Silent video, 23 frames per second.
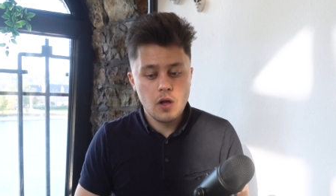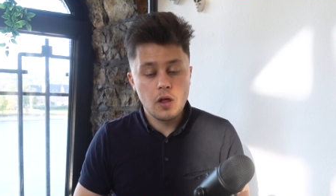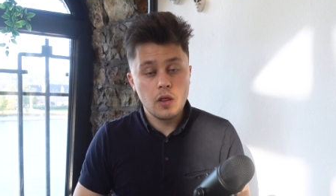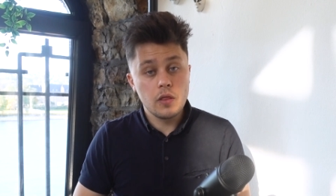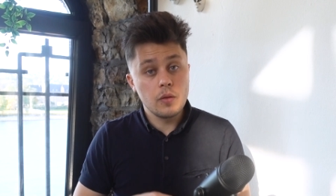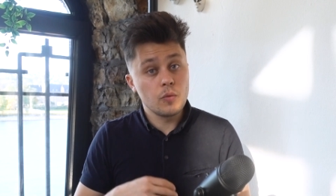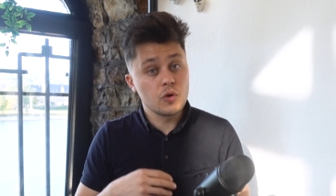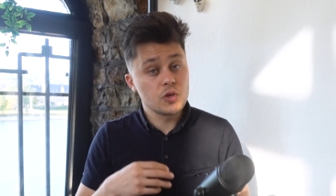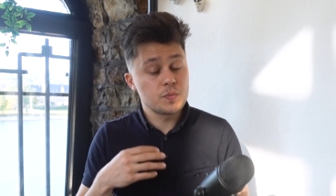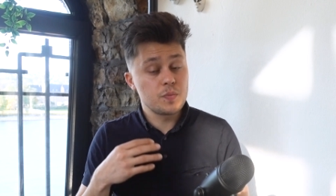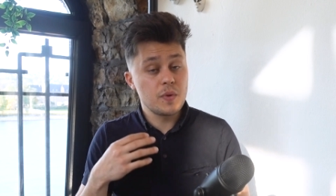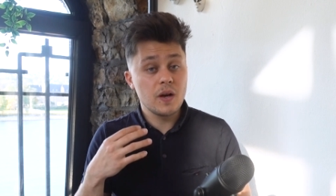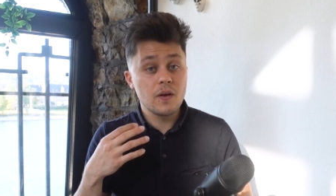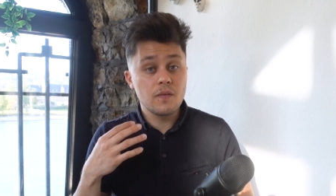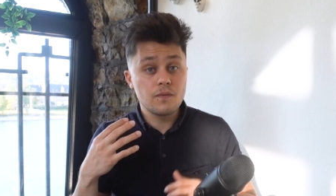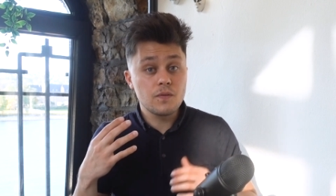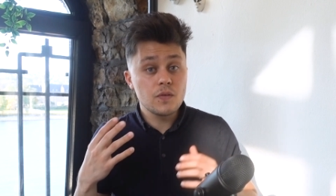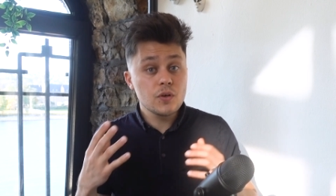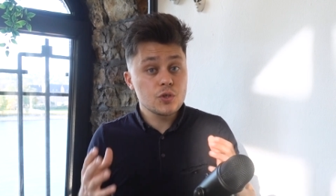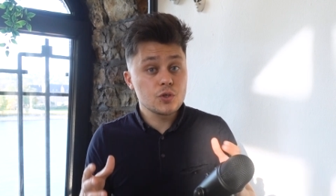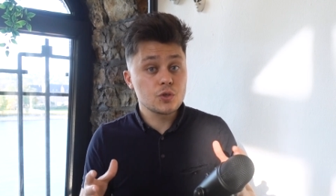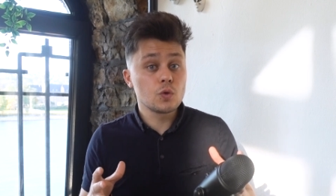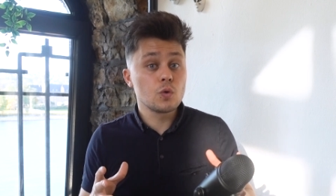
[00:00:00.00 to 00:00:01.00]
The most
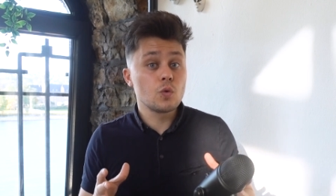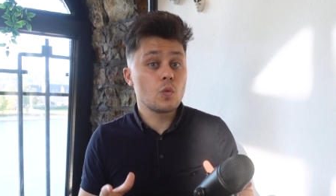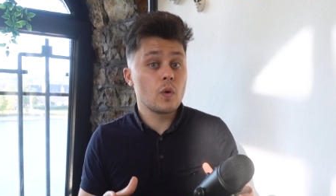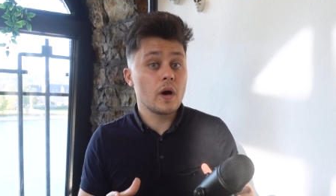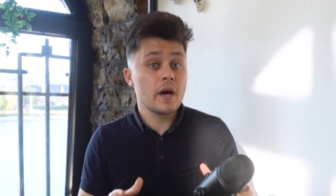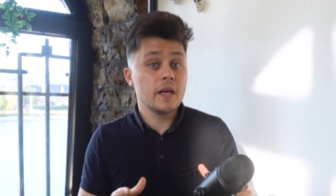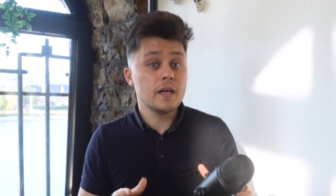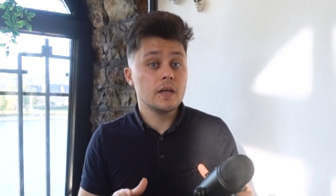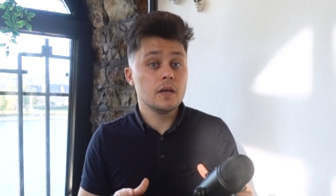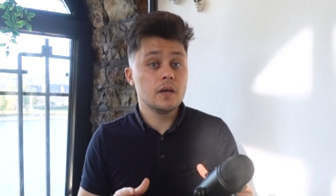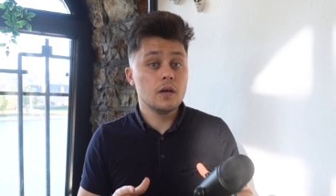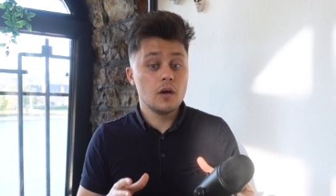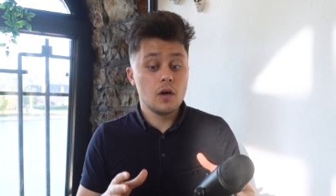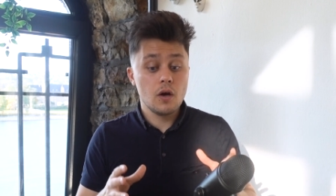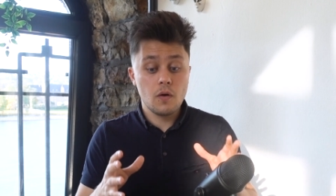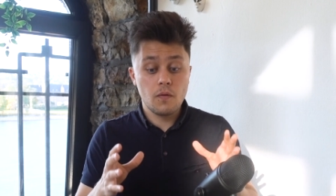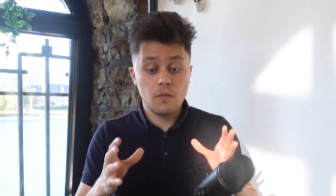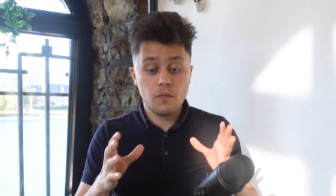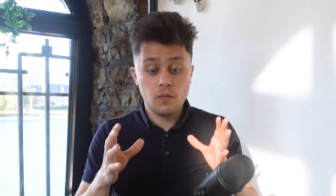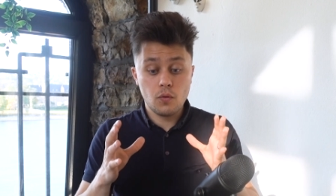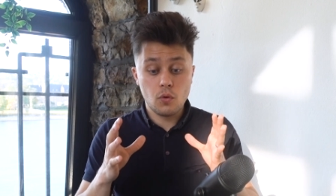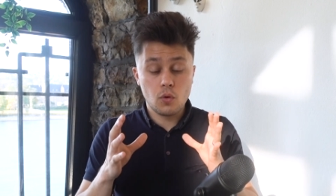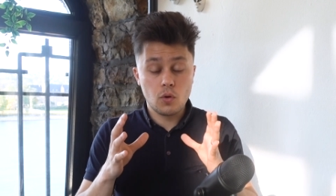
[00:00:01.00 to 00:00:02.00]
beneficial way
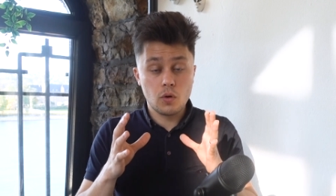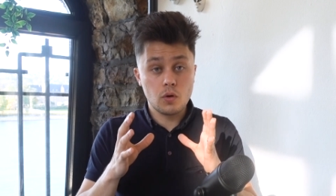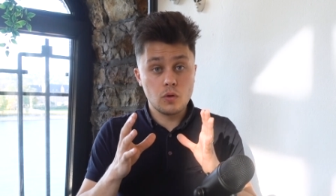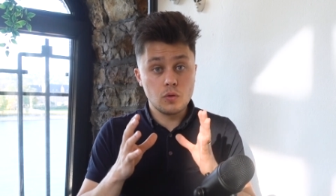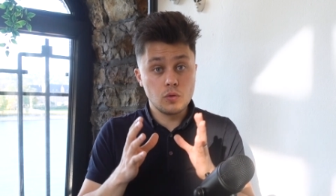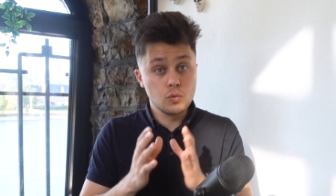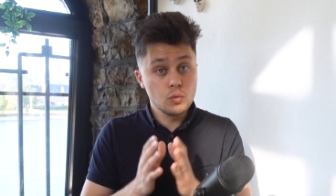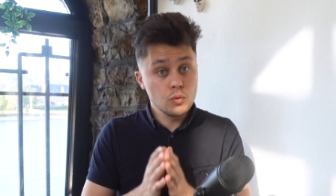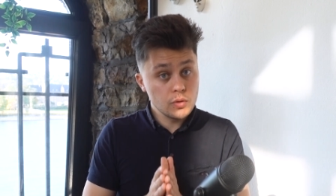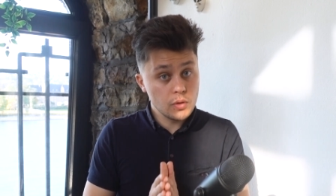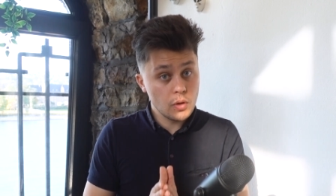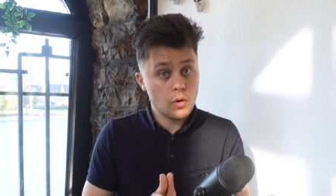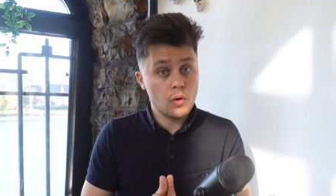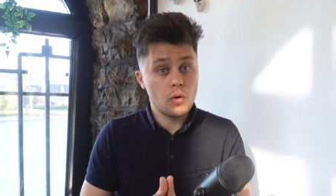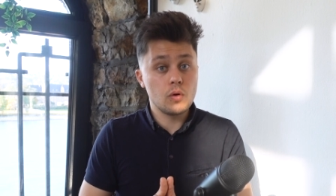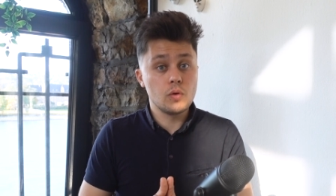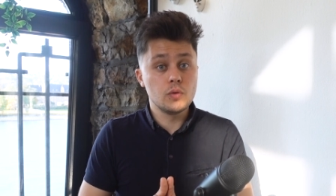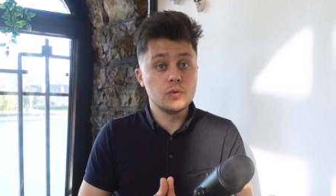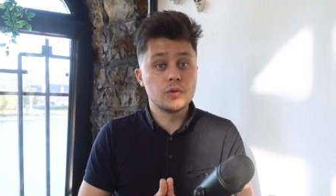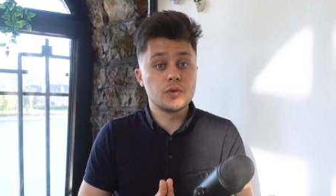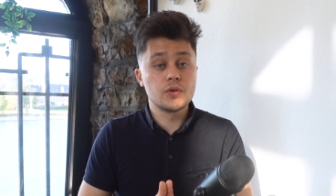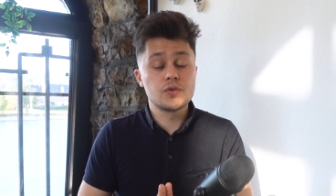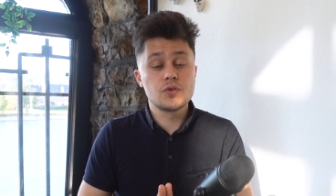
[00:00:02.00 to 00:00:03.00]
for Luna
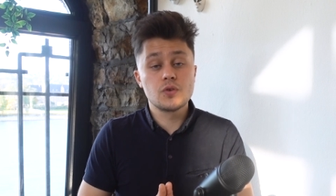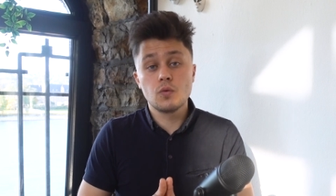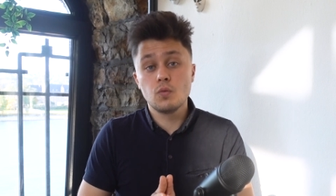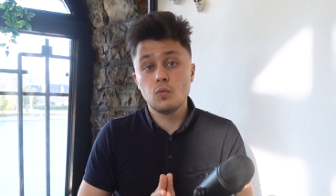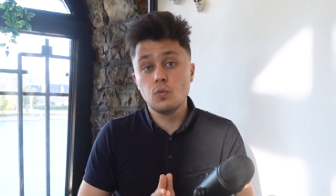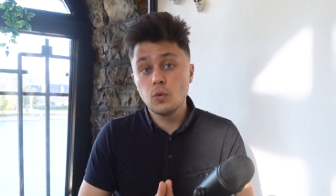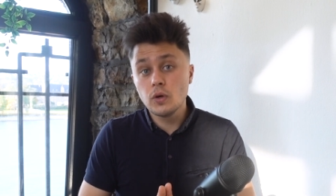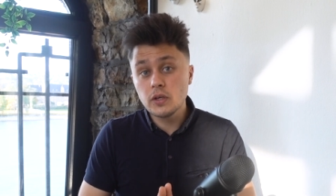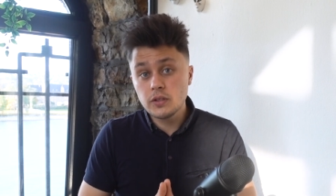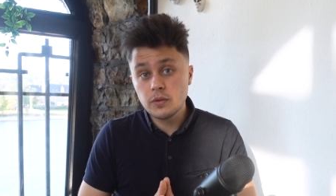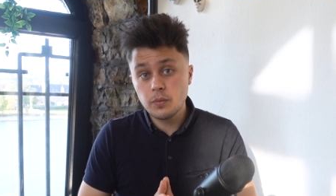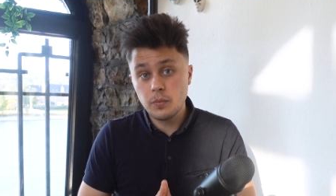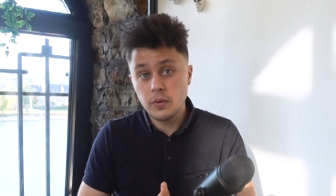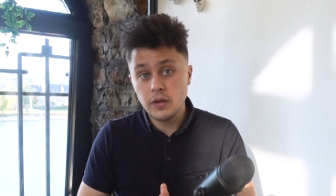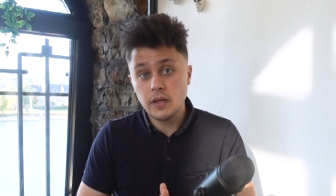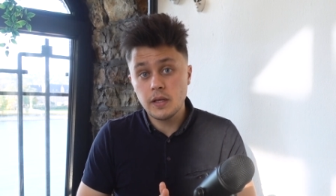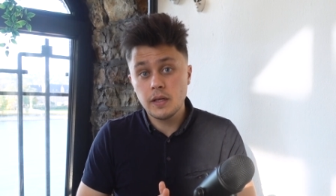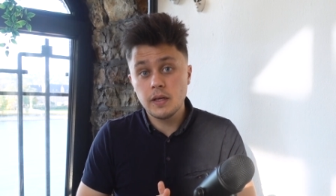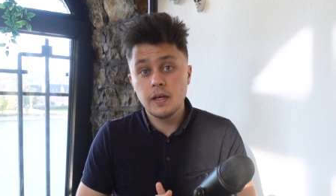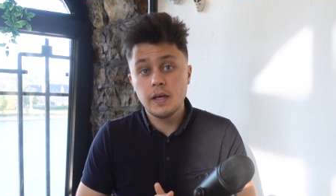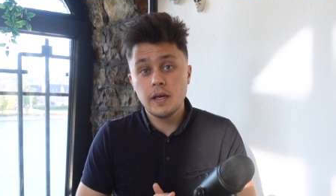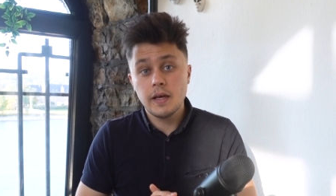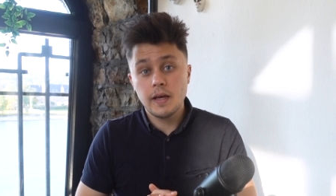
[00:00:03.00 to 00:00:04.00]
holders would
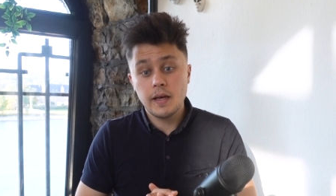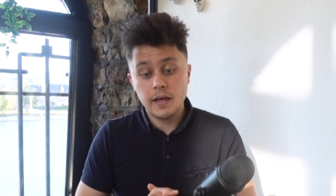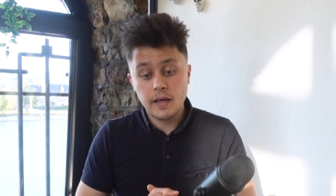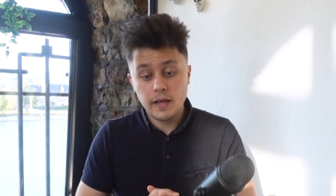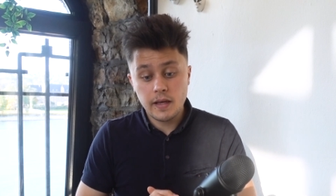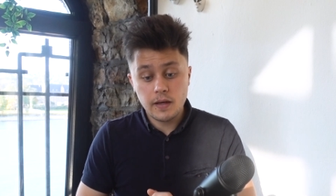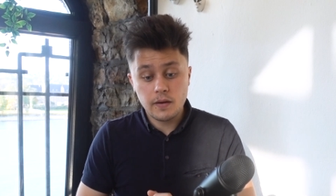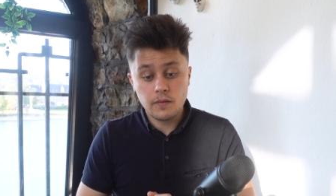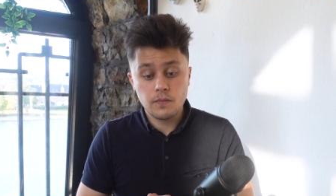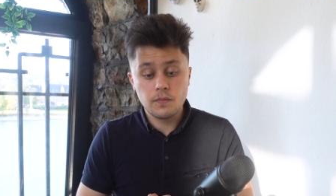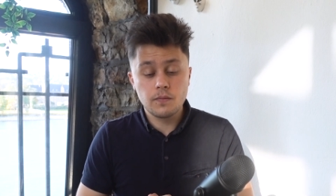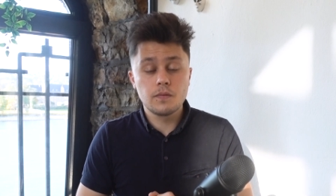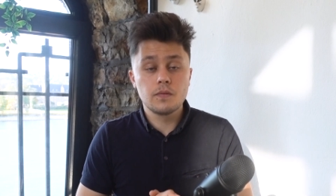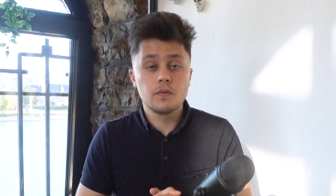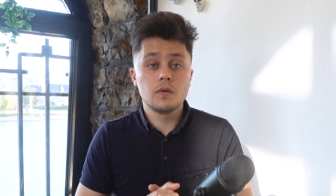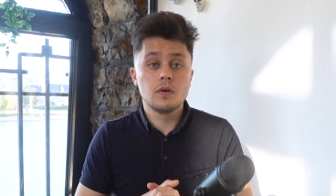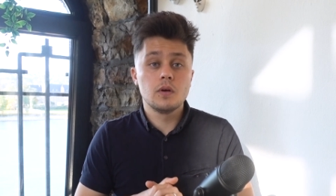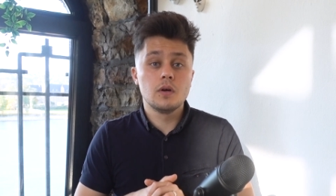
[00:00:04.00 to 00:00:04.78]
be if